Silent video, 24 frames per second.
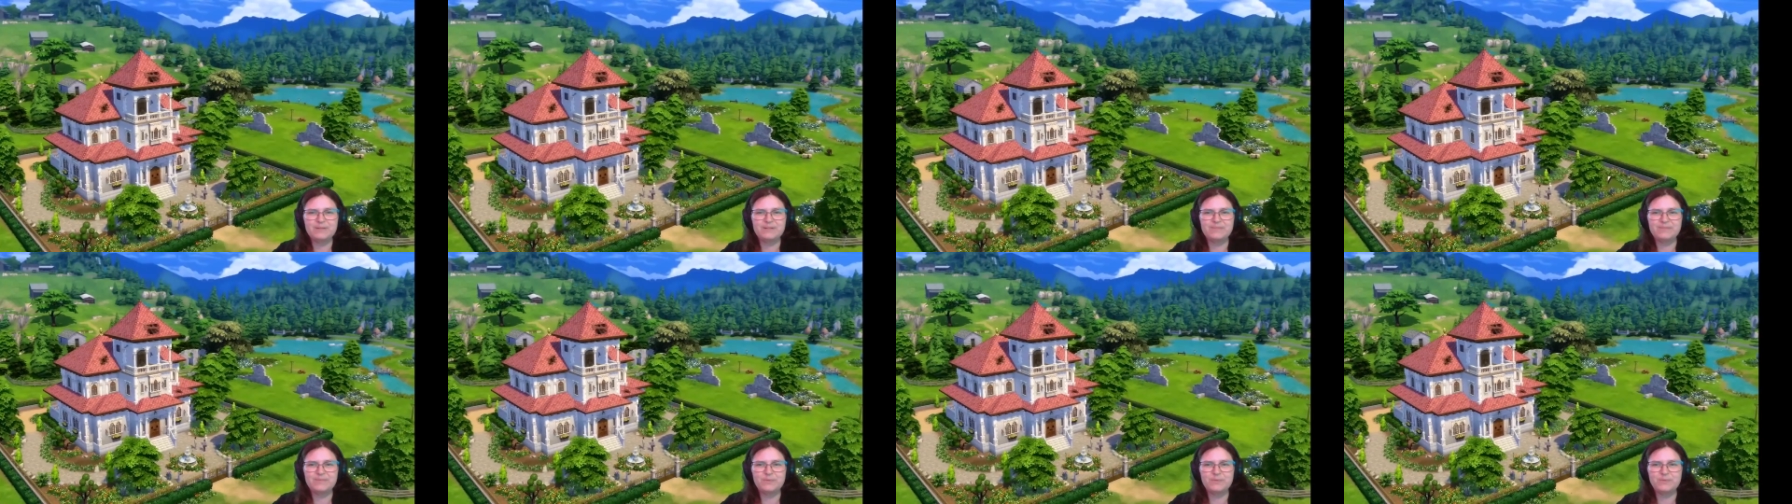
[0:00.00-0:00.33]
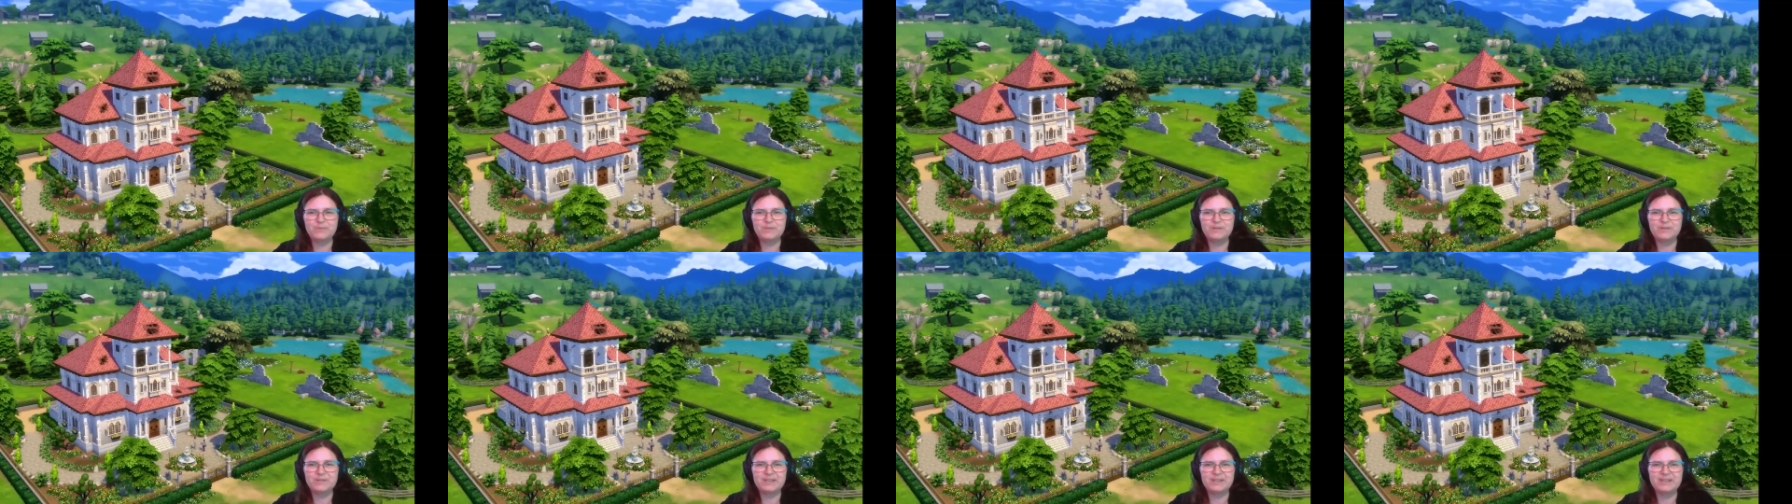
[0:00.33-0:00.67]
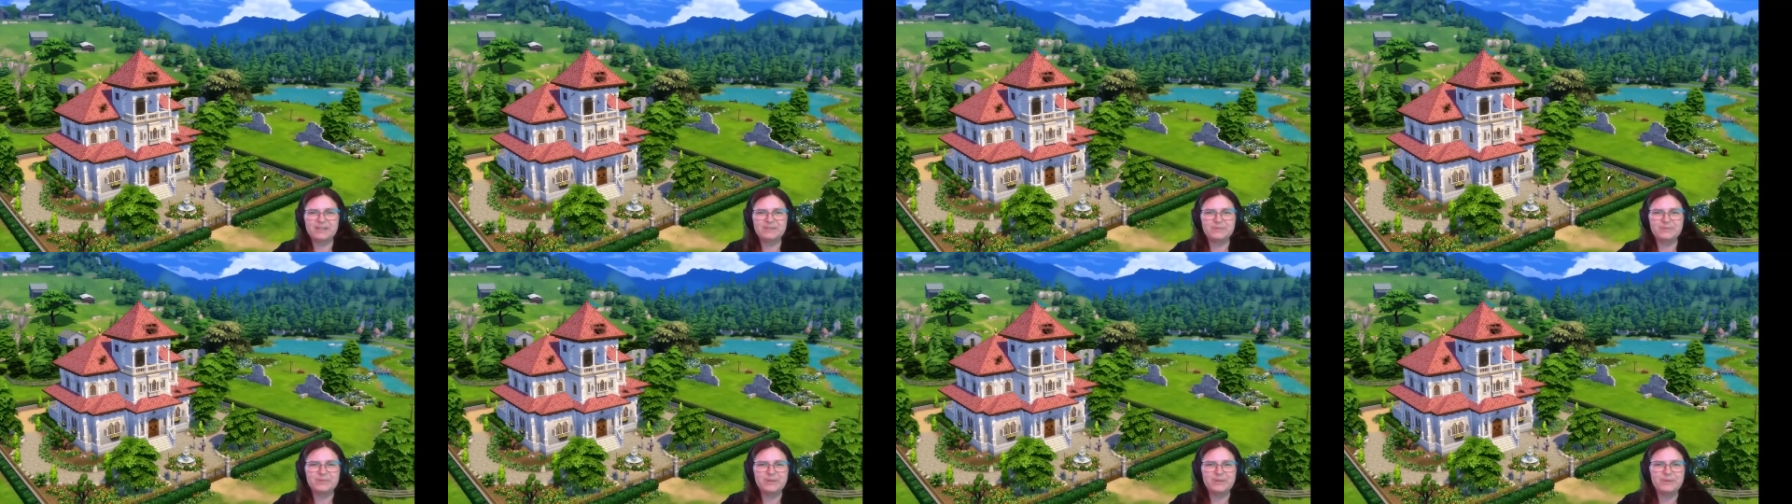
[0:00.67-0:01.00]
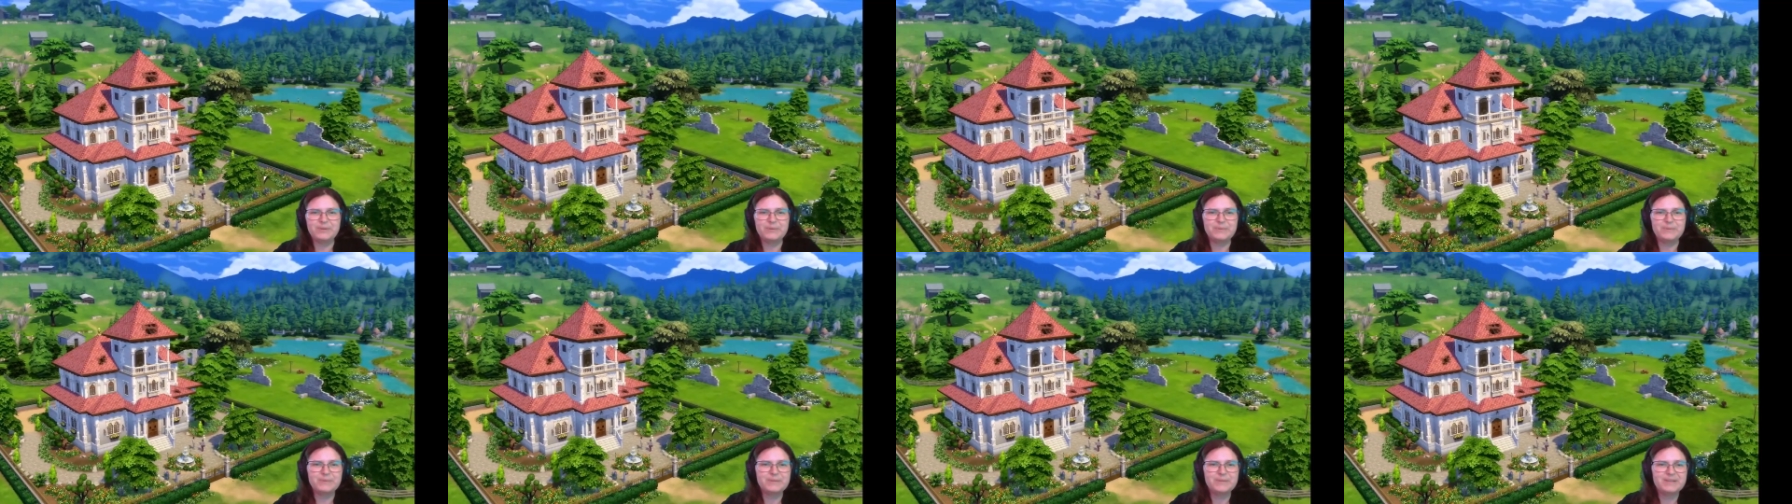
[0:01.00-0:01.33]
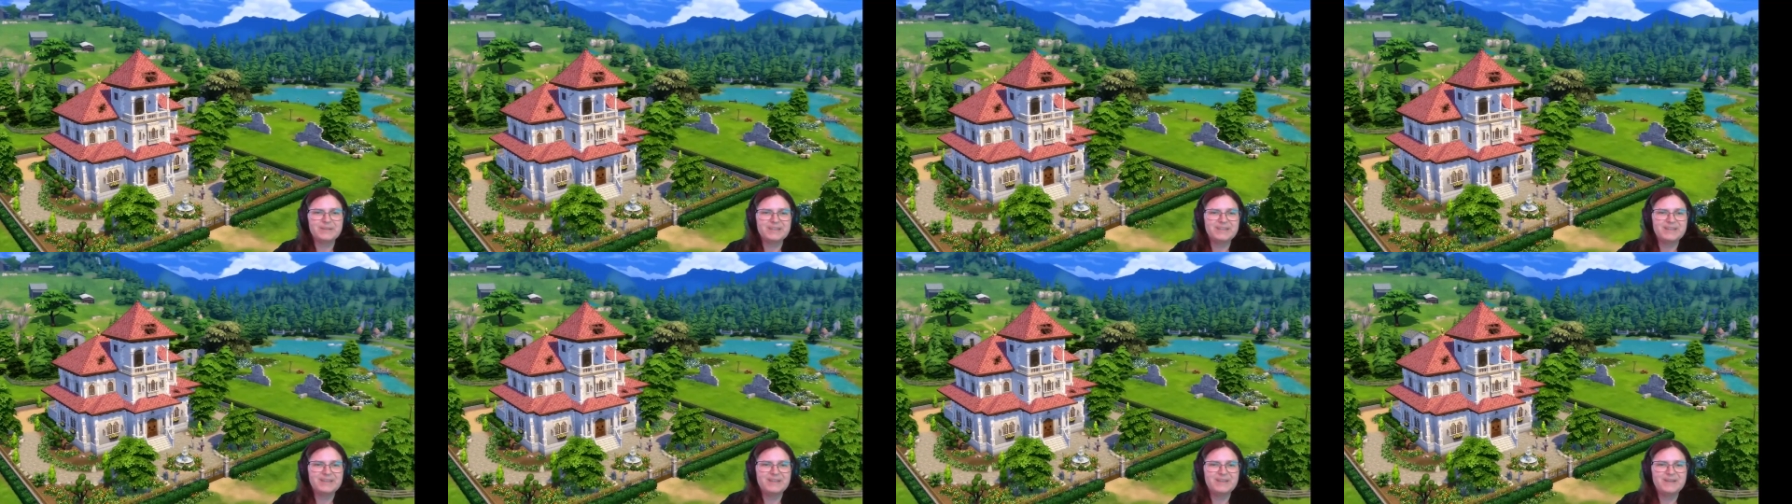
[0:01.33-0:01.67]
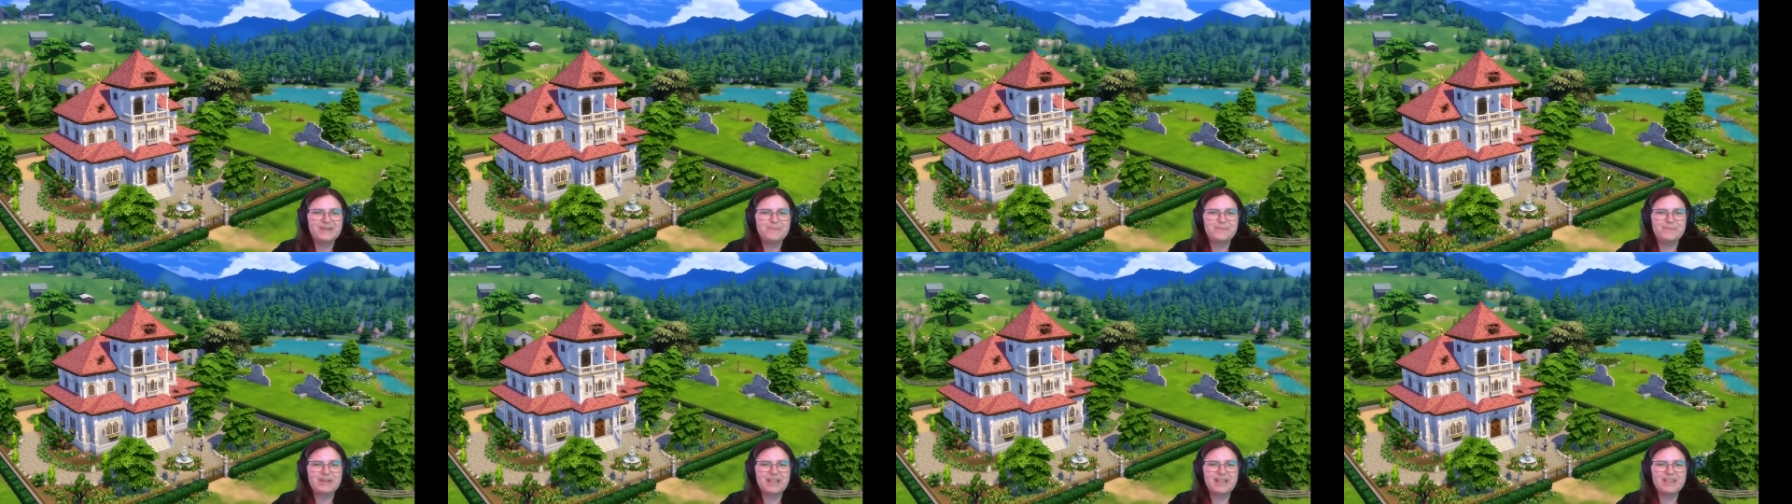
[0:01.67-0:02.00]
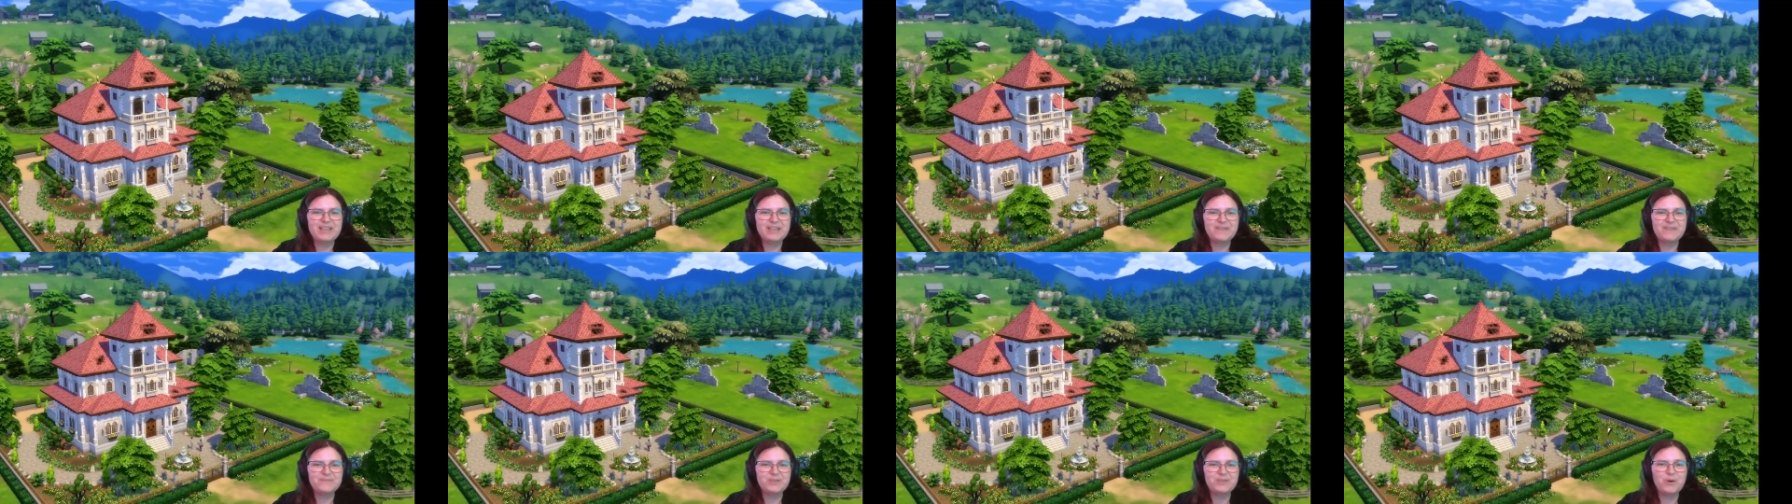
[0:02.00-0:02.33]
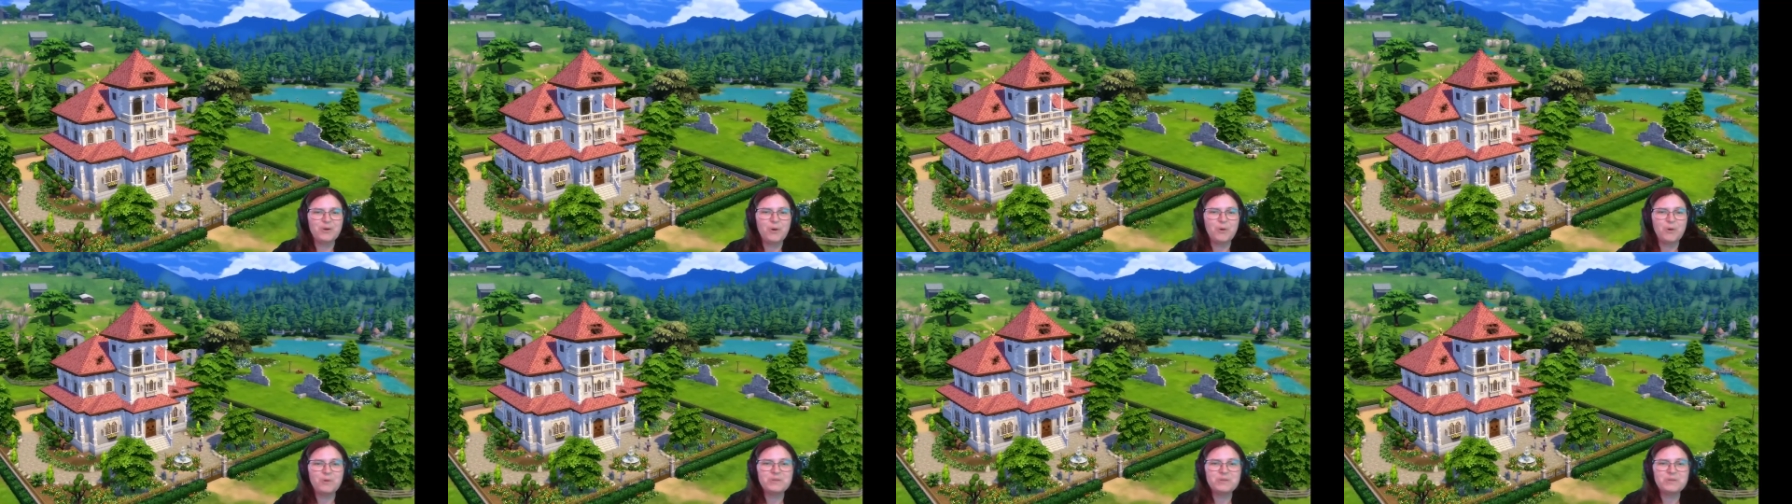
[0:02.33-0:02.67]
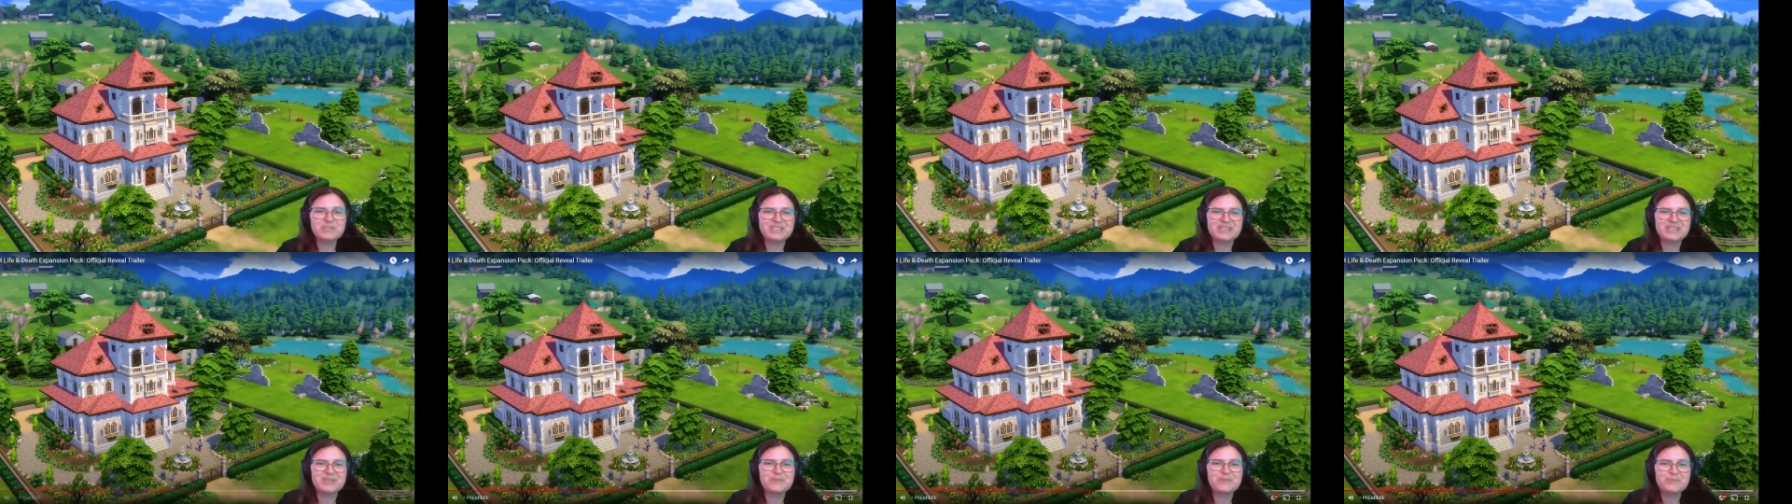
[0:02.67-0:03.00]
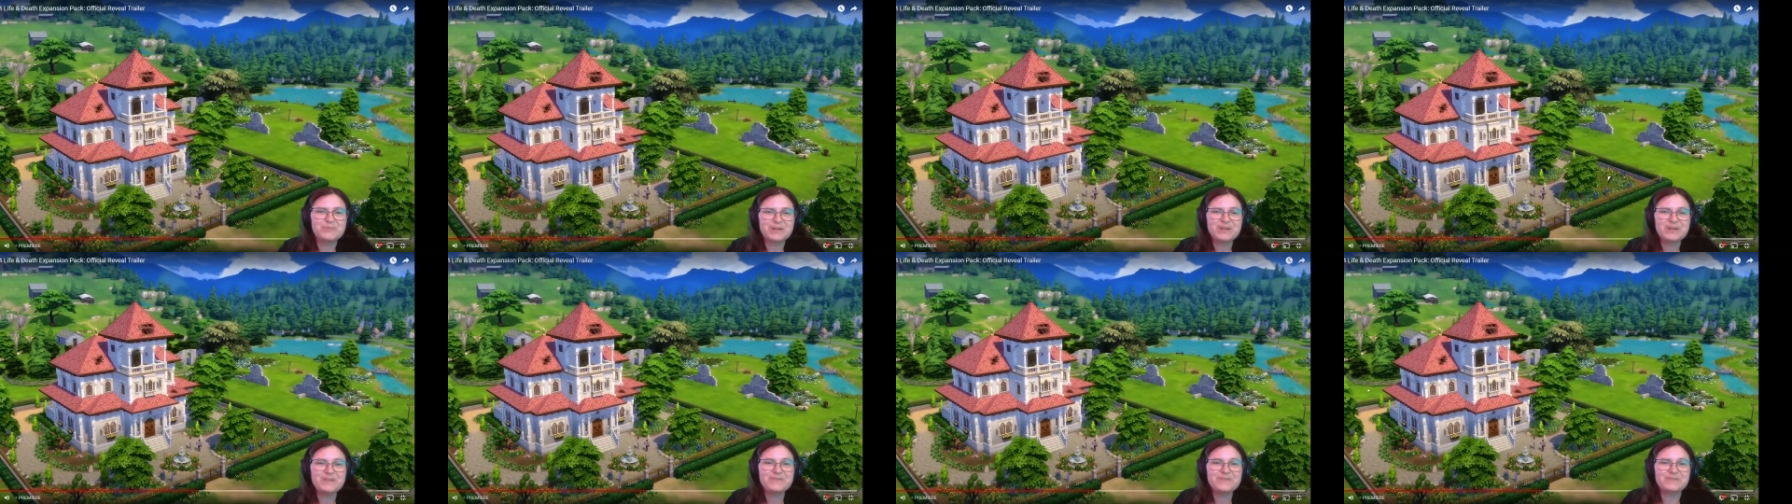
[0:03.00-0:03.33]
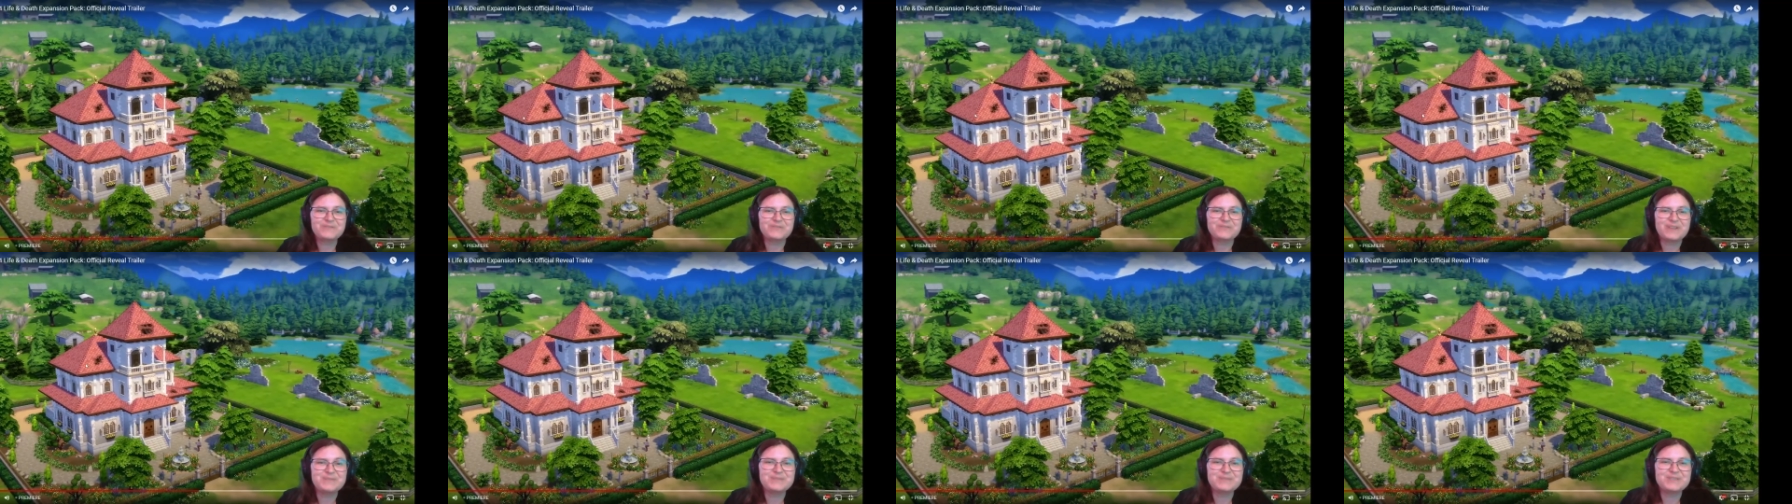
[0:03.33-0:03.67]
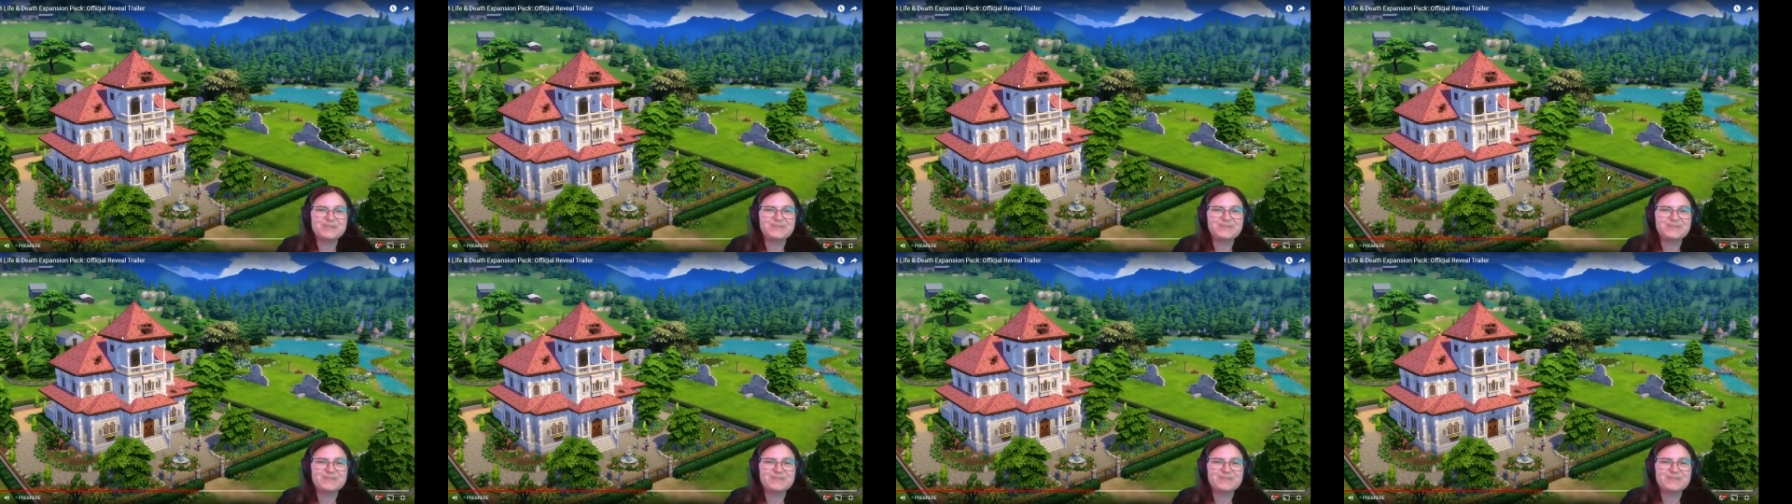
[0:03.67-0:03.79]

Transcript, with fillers: of the world? I don't know. But I love the holes in the roof. I'm so